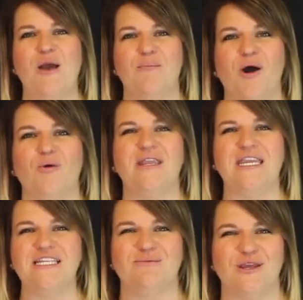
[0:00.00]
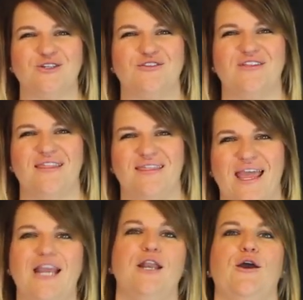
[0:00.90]
but we need to make sure that
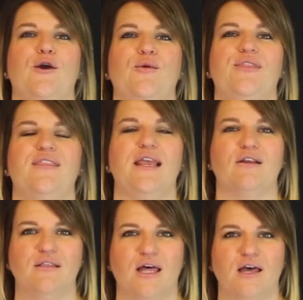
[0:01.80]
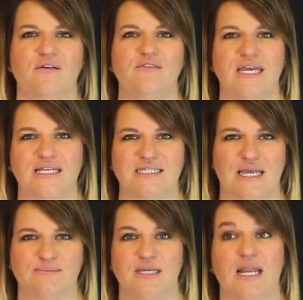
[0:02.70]
they know that they are loved,
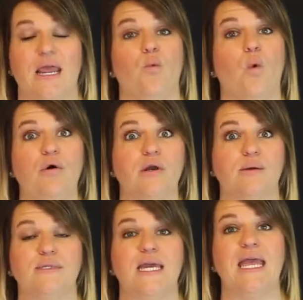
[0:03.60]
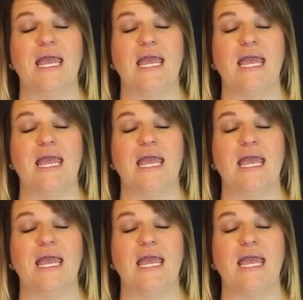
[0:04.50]
accepted, and welcomed